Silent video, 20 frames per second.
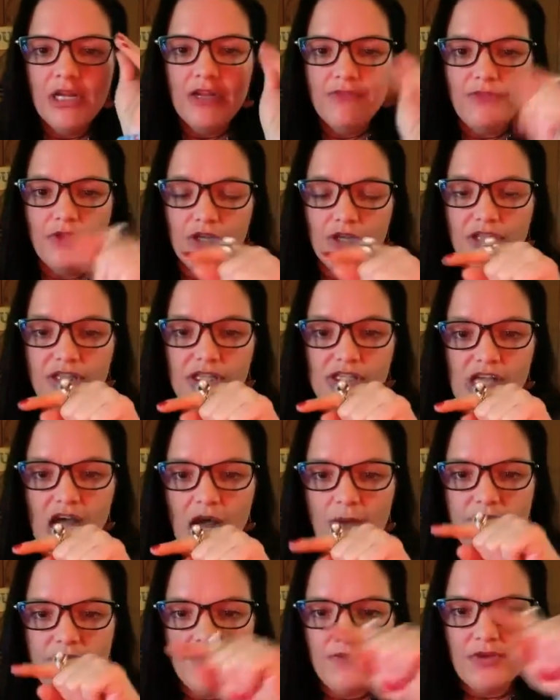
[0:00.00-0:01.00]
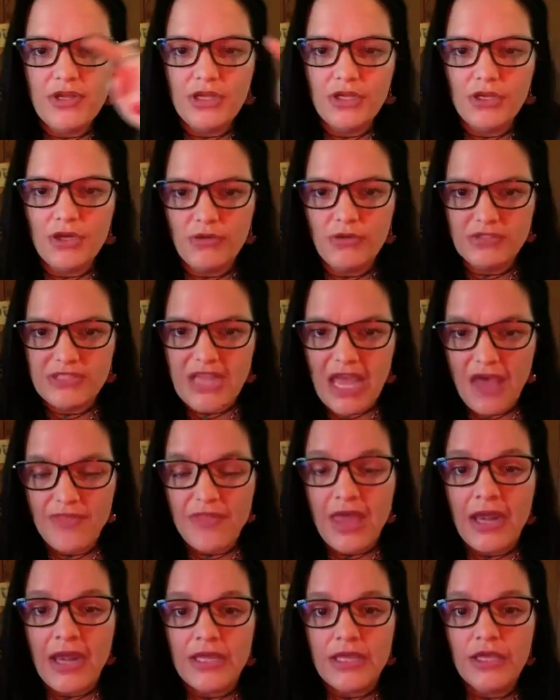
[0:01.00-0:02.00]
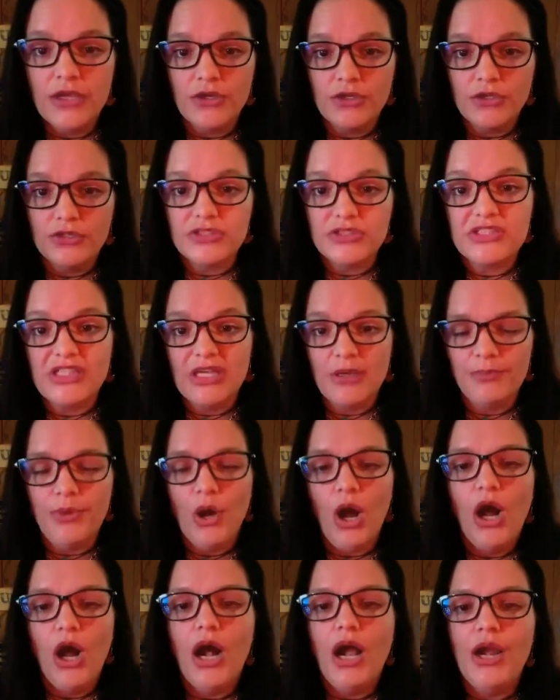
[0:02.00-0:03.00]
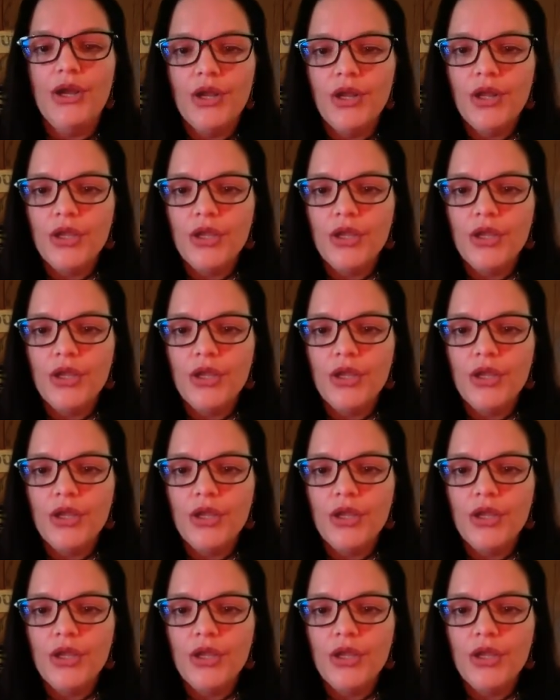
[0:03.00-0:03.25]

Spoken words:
If you look at the top of it and go down that hill, you'll see a pond.